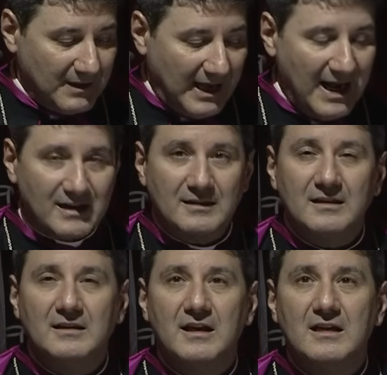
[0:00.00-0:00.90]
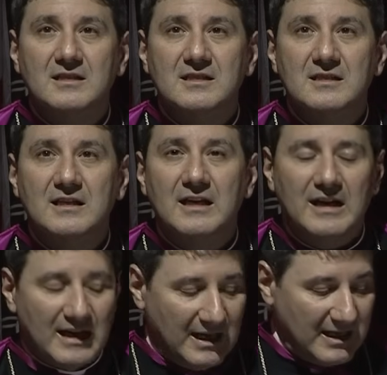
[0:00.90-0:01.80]
Added to this
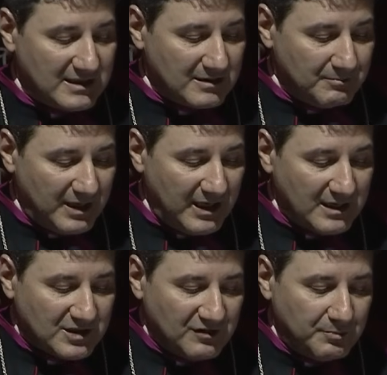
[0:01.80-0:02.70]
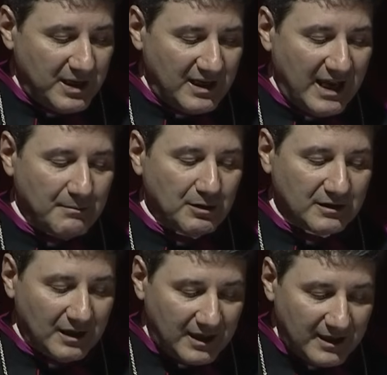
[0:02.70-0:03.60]
is a means of being able
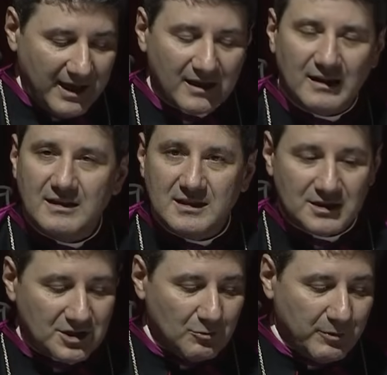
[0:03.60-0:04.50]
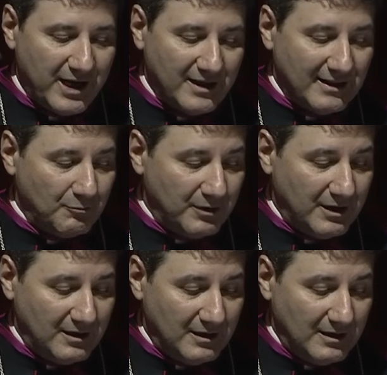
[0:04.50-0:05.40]
to connect in such a way that
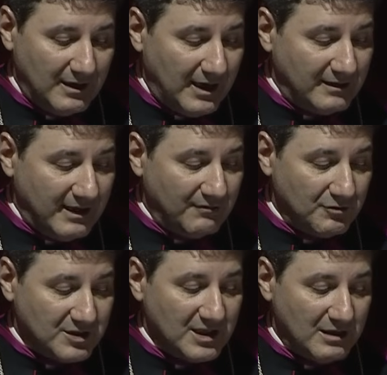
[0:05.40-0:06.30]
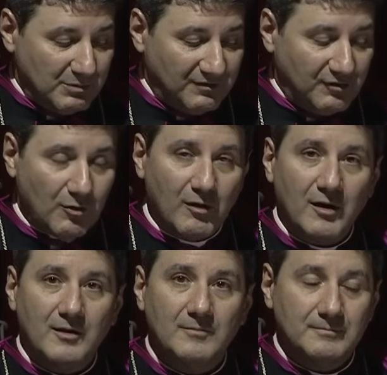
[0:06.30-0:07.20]
we had never seen before.